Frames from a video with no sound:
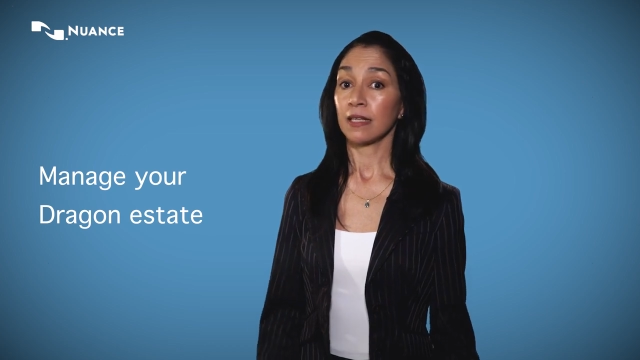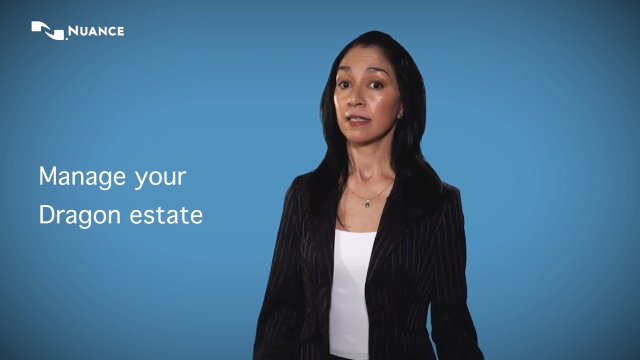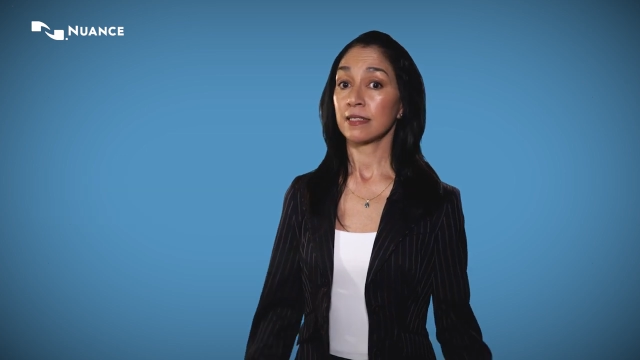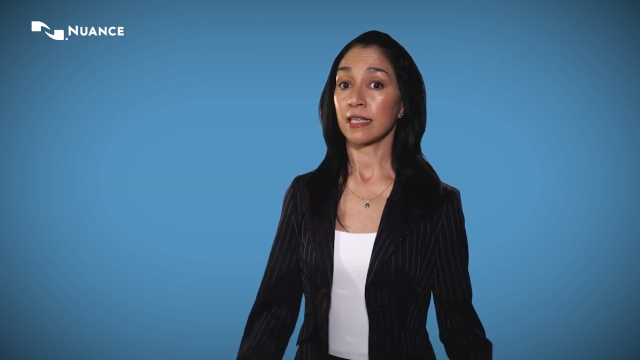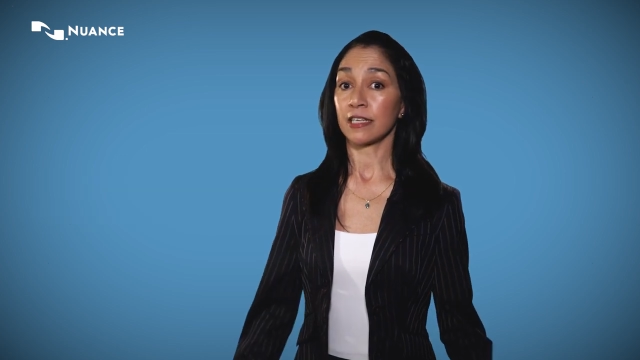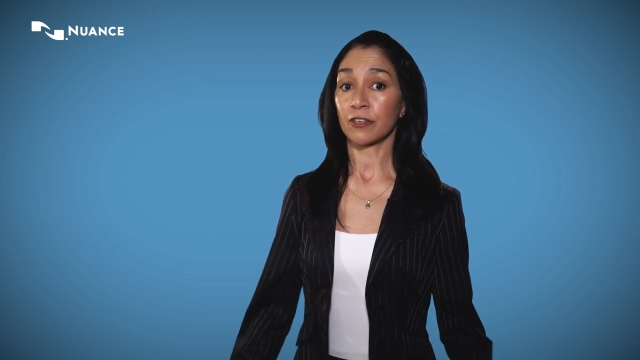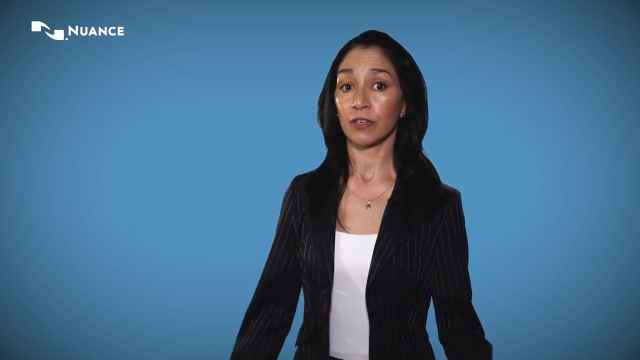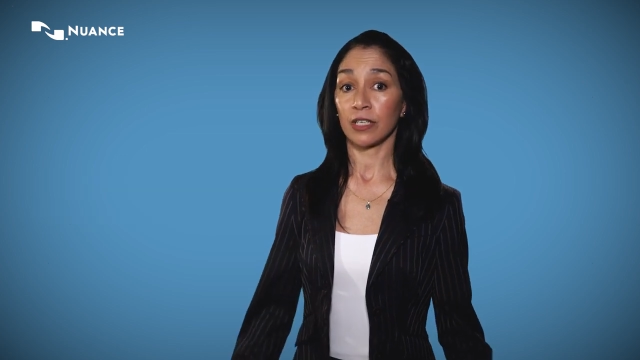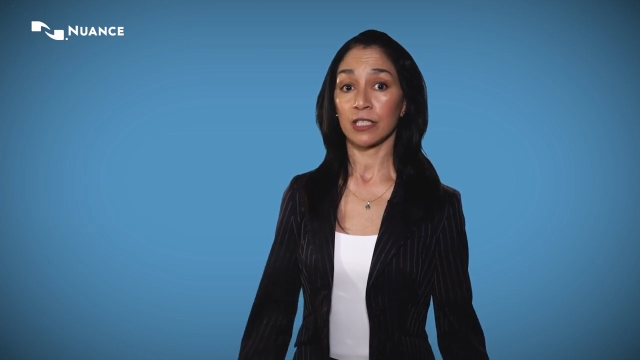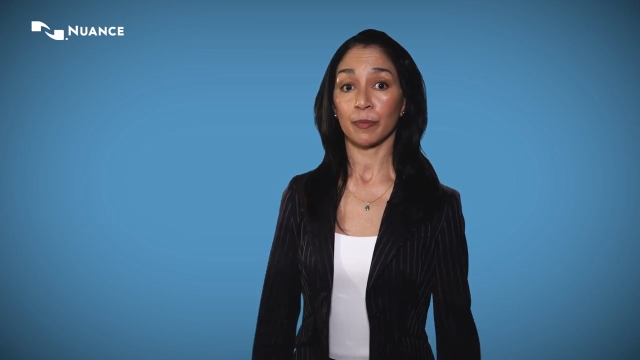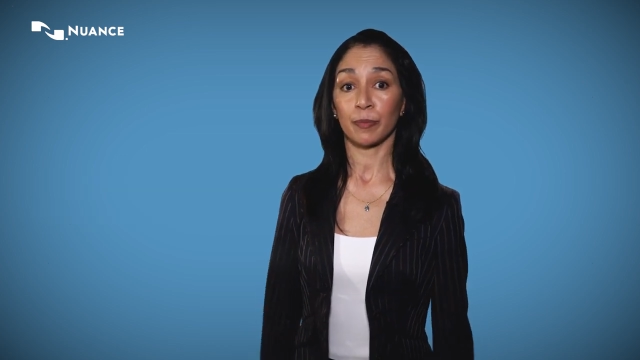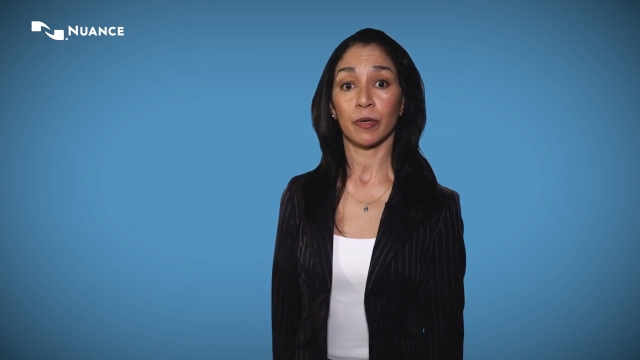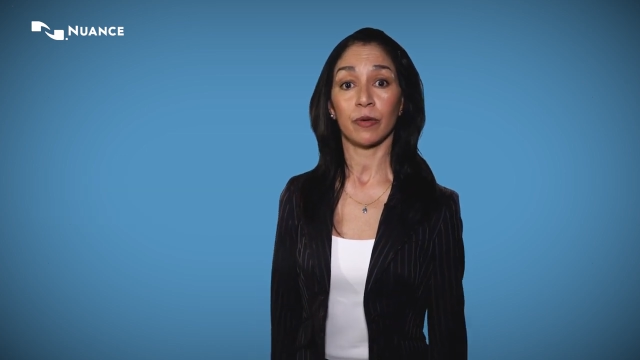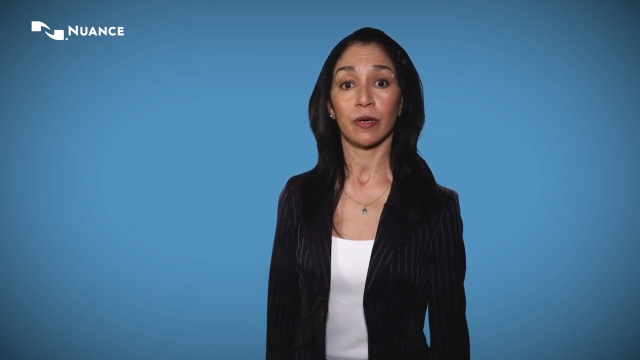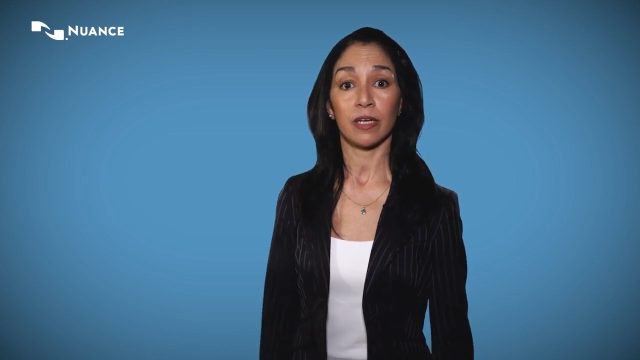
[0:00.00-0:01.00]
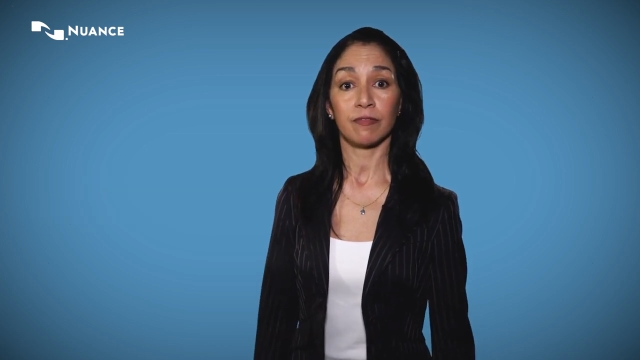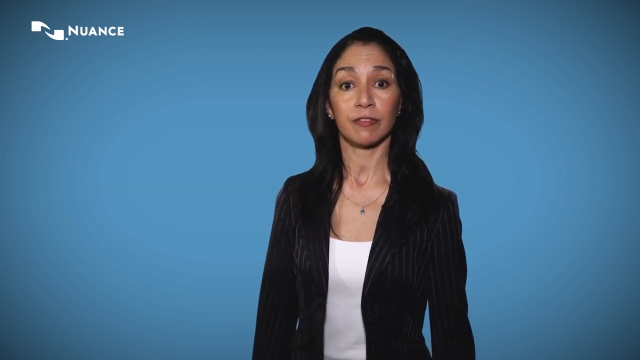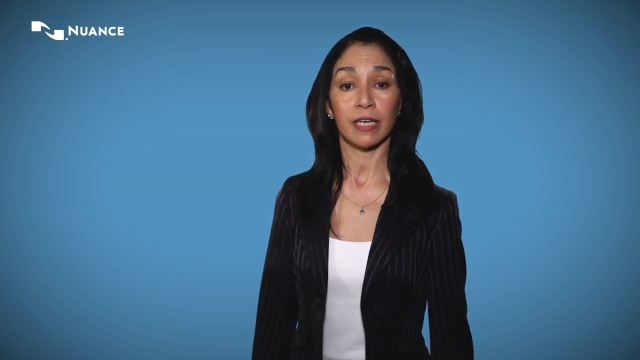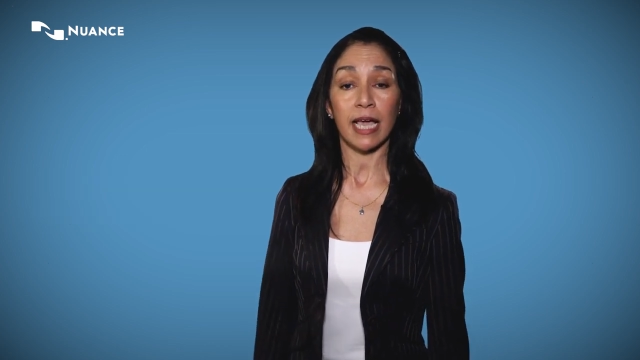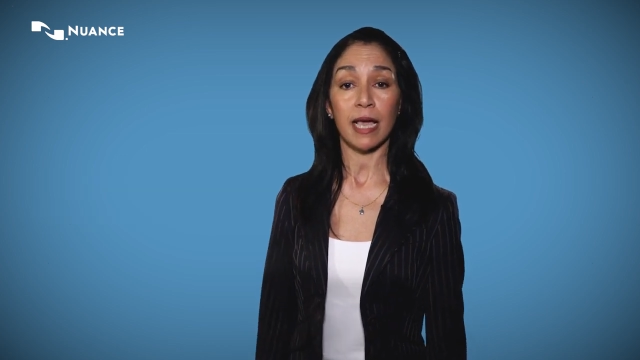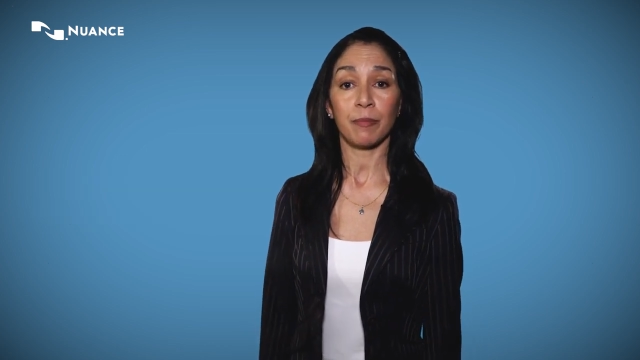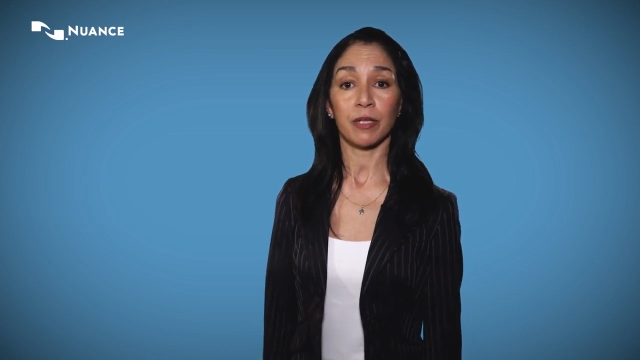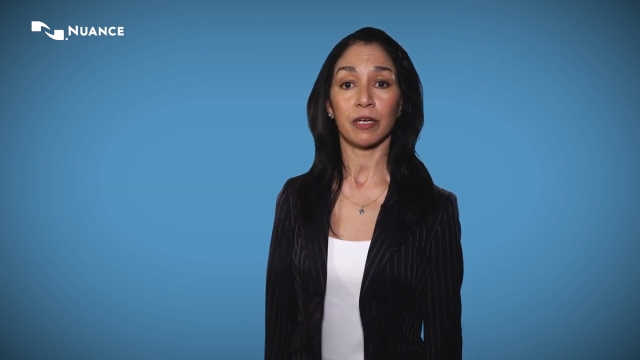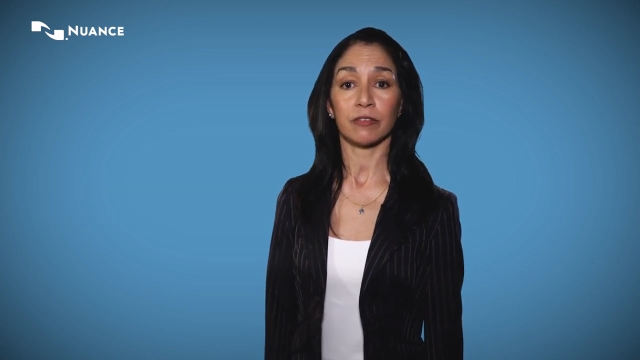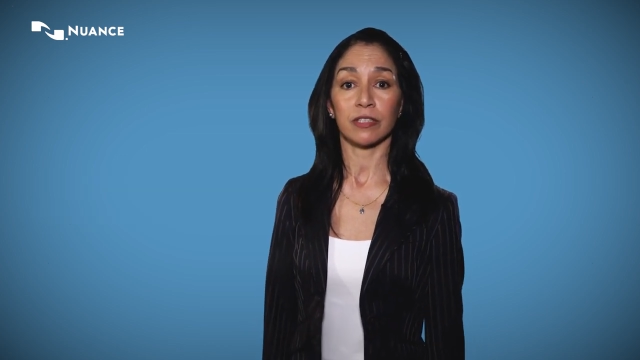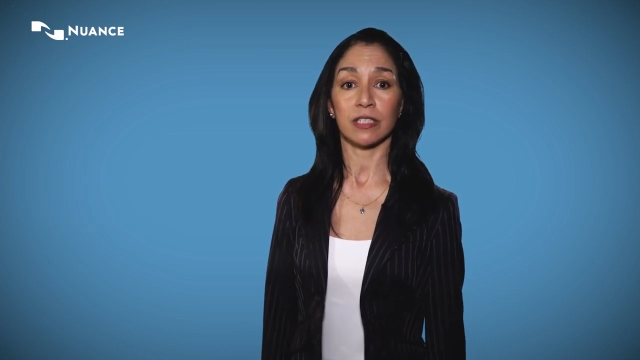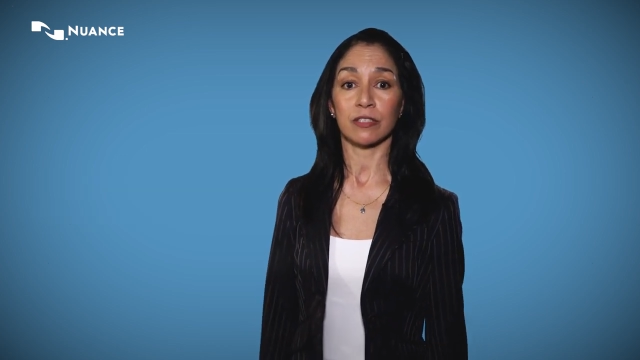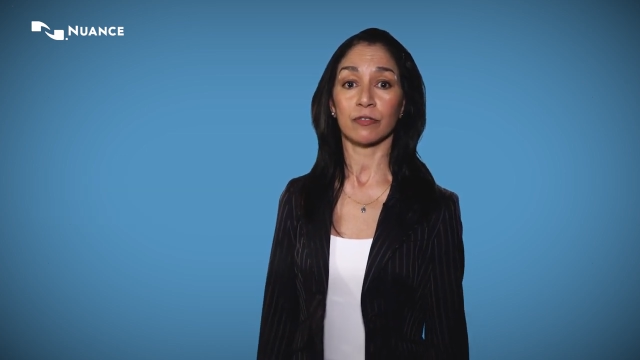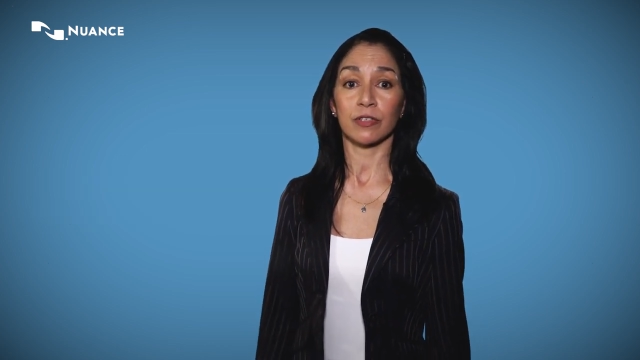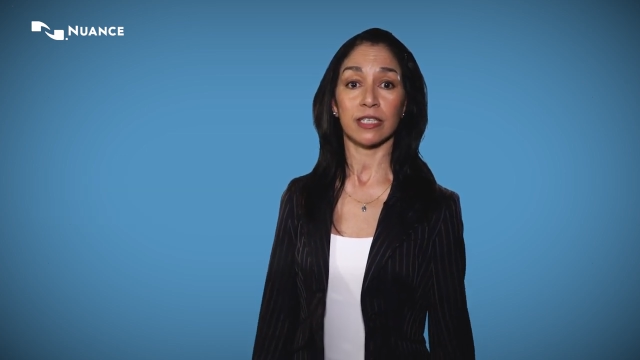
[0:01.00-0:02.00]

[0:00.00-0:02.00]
centrally deploy vocabularies,